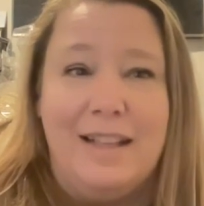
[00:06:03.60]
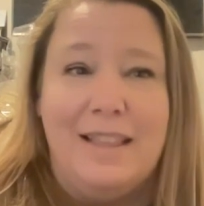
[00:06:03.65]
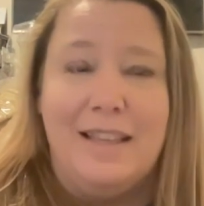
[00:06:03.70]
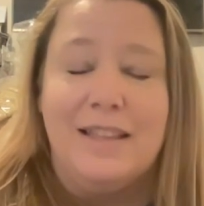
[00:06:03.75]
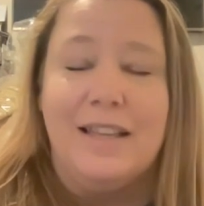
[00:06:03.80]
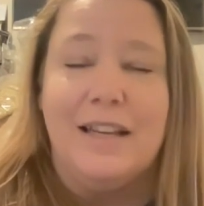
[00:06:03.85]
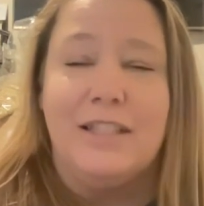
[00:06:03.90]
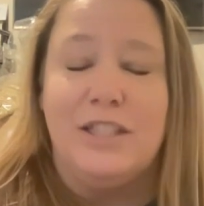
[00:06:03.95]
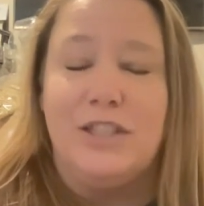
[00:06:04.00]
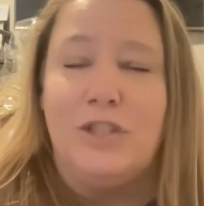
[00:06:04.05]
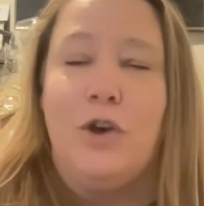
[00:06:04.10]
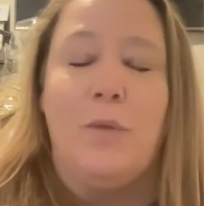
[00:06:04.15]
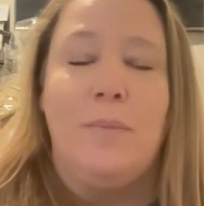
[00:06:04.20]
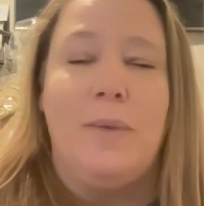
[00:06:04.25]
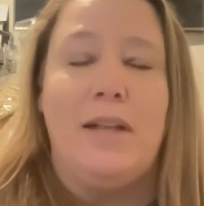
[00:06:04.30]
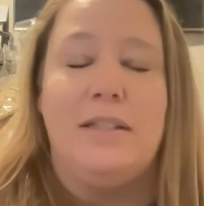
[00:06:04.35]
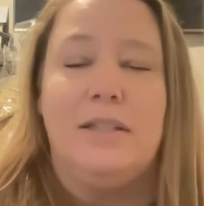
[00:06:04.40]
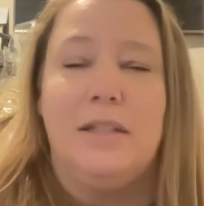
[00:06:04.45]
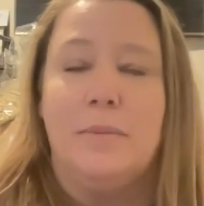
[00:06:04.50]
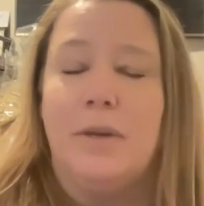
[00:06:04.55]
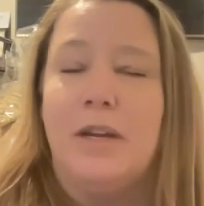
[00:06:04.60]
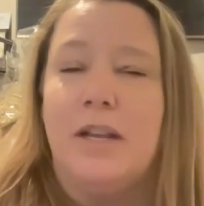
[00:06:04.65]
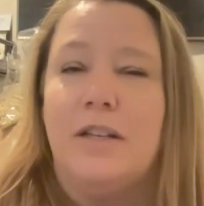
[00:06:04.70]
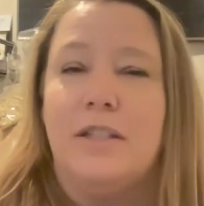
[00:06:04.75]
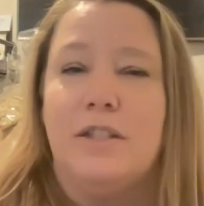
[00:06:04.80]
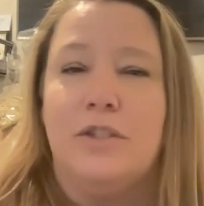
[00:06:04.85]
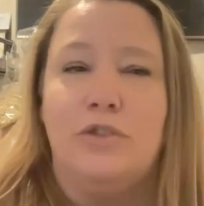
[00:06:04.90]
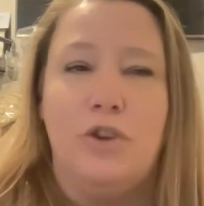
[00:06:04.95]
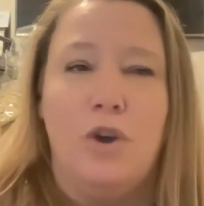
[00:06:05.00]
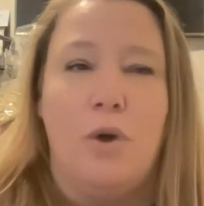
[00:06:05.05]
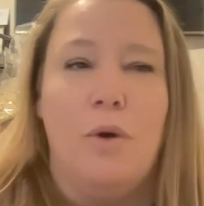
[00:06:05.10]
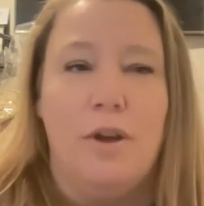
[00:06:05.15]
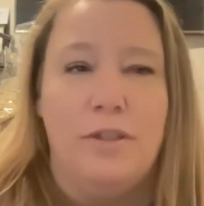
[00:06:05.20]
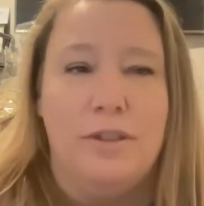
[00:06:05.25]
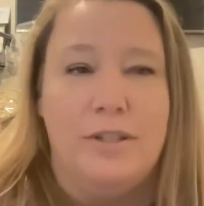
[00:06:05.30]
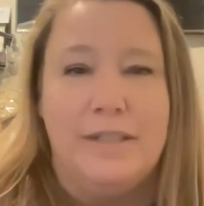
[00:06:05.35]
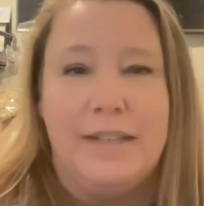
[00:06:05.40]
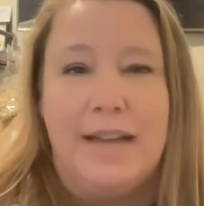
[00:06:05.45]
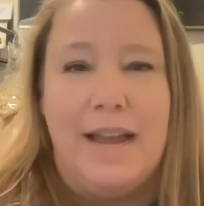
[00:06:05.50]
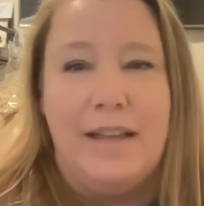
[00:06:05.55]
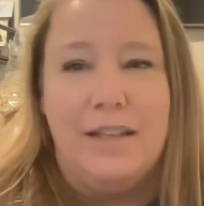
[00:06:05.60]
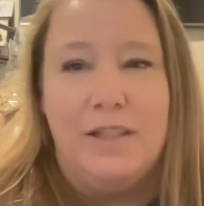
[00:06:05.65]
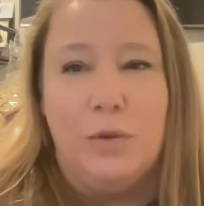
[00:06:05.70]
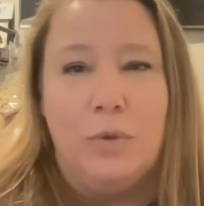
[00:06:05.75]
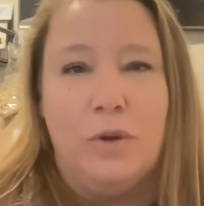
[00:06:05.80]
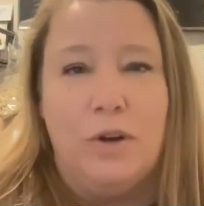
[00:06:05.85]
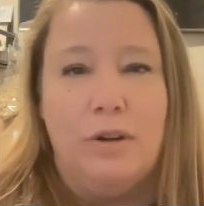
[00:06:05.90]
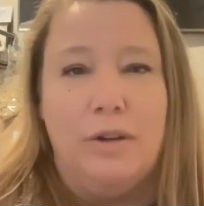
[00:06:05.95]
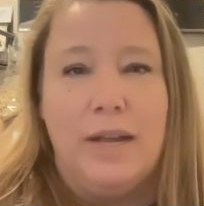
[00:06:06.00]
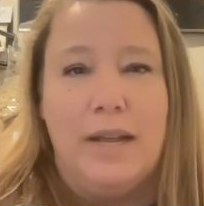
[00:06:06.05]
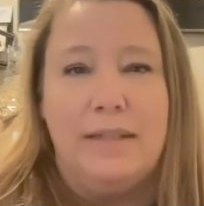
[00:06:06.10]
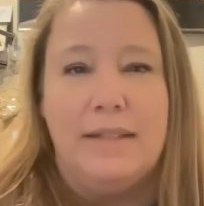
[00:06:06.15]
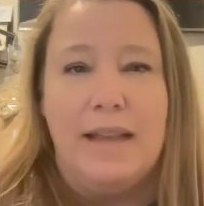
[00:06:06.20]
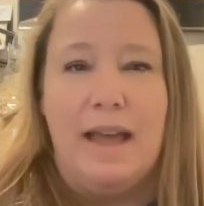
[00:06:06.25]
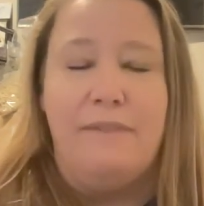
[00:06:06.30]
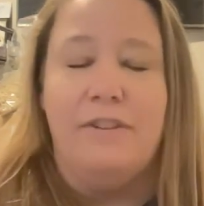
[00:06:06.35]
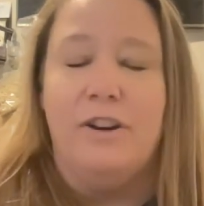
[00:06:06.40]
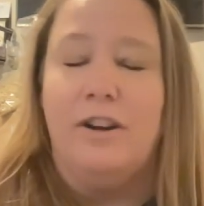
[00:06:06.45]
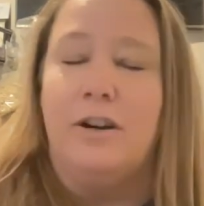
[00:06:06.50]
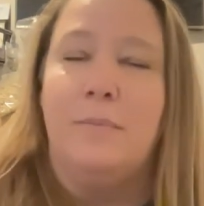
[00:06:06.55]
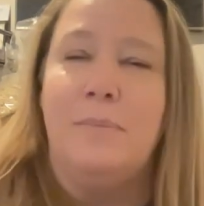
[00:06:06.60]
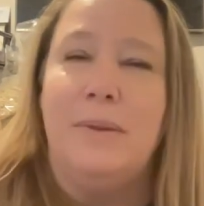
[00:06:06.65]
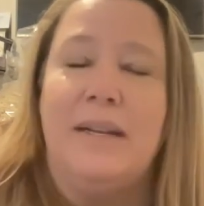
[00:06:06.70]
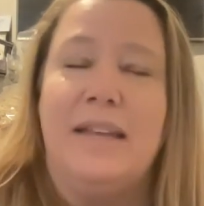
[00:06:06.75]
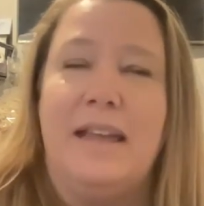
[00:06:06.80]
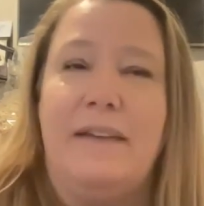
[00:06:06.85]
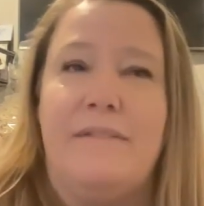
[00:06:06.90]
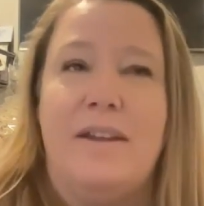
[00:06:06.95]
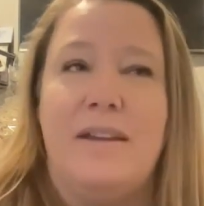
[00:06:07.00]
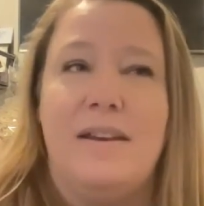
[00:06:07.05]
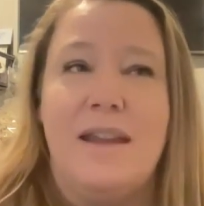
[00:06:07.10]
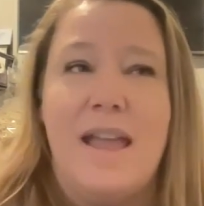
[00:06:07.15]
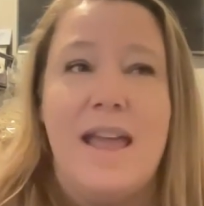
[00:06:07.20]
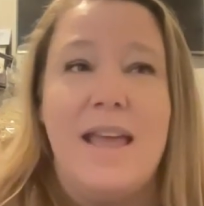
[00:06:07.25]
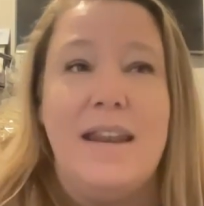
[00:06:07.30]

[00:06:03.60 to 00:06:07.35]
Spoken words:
I think that's so amazing because no other diet in the world has ever been given